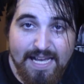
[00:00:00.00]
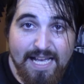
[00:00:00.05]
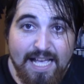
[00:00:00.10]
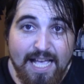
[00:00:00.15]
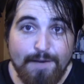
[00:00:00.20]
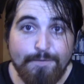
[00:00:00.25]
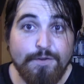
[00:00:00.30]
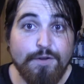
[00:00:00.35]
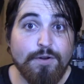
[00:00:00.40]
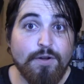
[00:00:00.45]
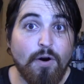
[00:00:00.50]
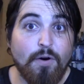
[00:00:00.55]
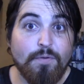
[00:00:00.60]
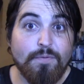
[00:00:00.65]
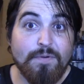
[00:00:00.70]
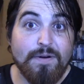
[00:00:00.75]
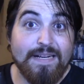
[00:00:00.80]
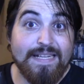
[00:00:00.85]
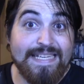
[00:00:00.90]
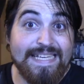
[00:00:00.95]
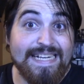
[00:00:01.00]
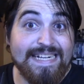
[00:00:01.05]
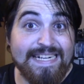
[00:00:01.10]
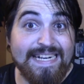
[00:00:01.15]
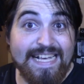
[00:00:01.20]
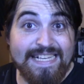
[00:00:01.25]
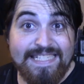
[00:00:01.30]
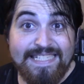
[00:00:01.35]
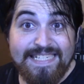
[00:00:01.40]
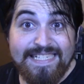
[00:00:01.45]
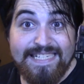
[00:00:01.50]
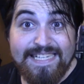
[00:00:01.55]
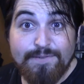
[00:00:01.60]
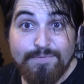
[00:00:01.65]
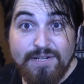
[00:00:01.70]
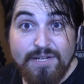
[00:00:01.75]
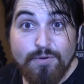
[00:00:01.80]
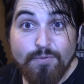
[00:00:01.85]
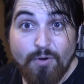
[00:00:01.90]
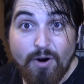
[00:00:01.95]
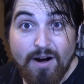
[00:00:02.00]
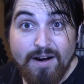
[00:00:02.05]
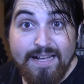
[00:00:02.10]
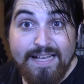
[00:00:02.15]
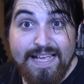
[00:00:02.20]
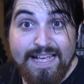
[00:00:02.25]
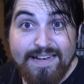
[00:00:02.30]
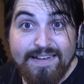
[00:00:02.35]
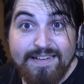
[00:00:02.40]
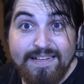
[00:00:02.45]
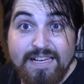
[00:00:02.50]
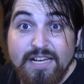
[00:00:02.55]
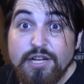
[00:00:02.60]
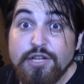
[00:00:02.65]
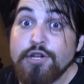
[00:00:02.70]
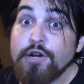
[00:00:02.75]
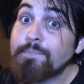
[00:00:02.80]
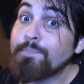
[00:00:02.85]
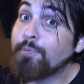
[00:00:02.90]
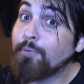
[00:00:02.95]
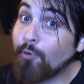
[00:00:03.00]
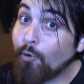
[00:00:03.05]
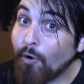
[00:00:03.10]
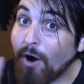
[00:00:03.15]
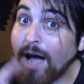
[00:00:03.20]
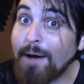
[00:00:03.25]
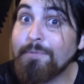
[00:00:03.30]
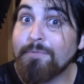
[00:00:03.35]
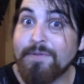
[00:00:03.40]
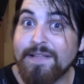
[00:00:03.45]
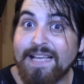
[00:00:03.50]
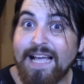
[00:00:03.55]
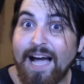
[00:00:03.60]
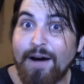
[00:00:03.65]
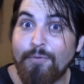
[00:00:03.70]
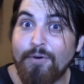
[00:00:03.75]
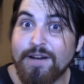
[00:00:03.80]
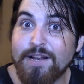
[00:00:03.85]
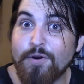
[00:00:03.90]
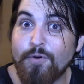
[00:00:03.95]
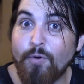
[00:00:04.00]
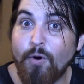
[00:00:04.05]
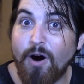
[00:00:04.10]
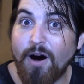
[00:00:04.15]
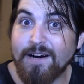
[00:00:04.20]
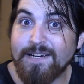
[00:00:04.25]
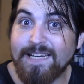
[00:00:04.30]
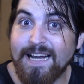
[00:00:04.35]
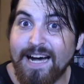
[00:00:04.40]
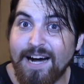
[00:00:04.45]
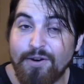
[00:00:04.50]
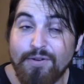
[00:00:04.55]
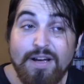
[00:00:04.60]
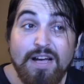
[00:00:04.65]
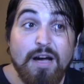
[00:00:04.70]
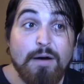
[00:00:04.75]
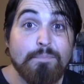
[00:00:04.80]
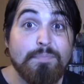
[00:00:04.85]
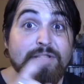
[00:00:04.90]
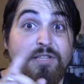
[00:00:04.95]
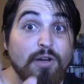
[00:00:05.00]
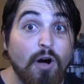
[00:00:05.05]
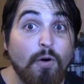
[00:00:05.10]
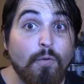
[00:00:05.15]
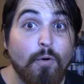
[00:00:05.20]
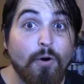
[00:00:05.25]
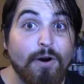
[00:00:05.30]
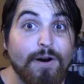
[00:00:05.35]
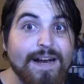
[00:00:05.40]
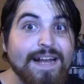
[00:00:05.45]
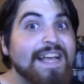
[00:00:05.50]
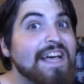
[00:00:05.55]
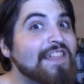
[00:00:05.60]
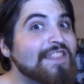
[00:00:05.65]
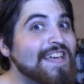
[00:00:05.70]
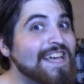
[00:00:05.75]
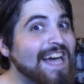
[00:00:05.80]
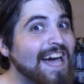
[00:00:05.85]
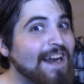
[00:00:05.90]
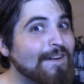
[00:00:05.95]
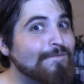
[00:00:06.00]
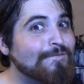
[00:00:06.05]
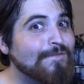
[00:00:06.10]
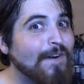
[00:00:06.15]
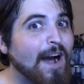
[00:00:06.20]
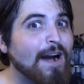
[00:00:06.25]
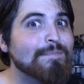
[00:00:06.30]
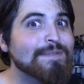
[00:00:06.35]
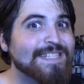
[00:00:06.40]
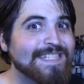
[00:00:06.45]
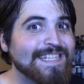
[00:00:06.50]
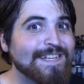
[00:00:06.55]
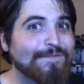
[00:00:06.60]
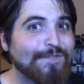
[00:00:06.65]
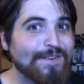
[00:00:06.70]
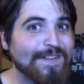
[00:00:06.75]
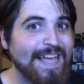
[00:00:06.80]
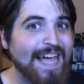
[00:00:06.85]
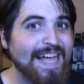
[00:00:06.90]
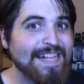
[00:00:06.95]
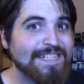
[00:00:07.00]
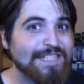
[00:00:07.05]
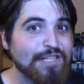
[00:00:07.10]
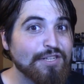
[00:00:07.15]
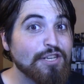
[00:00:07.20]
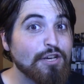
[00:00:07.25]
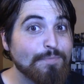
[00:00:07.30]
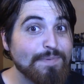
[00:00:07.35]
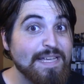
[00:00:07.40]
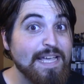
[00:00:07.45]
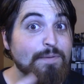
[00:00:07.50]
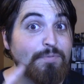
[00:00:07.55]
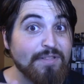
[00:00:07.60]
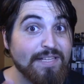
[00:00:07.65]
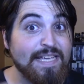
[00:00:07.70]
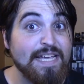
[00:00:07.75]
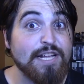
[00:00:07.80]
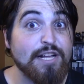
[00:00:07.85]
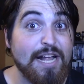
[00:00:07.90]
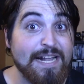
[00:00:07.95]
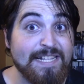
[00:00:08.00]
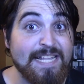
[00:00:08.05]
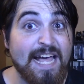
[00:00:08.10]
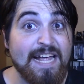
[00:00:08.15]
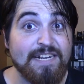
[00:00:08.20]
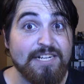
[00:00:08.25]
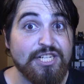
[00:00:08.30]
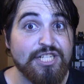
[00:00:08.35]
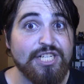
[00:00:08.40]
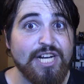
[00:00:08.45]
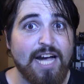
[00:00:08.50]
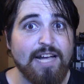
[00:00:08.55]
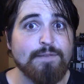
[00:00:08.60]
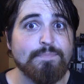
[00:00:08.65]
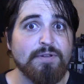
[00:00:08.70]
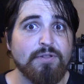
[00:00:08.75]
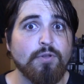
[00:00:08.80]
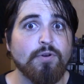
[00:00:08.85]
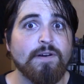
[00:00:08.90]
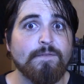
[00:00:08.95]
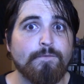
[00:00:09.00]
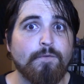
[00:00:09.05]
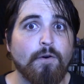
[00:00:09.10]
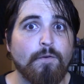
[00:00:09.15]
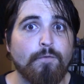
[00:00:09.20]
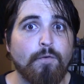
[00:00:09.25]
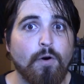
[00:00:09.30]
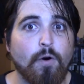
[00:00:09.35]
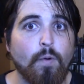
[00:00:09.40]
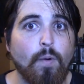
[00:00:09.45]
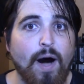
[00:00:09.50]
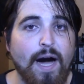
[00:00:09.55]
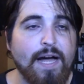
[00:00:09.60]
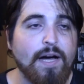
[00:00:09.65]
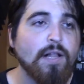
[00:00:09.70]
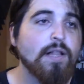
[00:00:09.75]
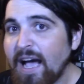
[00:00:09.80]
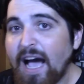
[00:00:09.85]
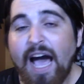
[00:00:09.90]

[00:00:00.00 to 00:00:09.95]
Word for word: If you don't get an STD when you walk in, you probably got one you walked out. But don't worry, they got a pharmacy for that, so you'll be able to get your tetanus shot you've been looking for for a while.